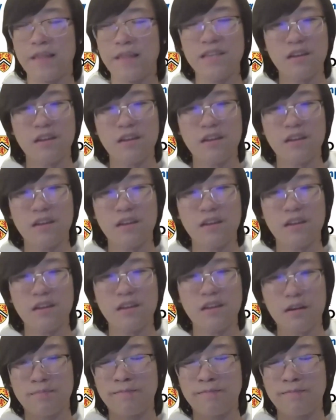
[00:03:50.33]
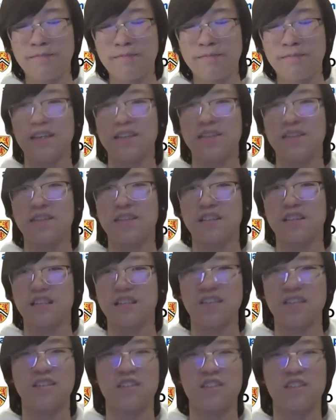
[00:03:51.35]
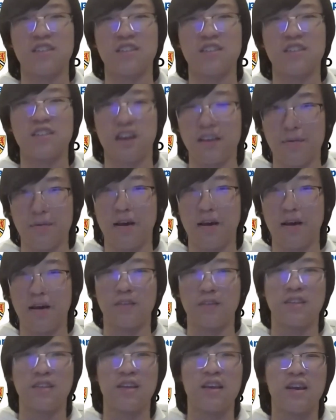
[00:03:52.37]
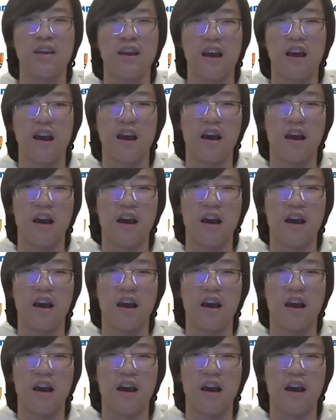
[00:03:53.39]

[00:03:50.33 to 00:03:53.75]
This algorithm basically is just talking about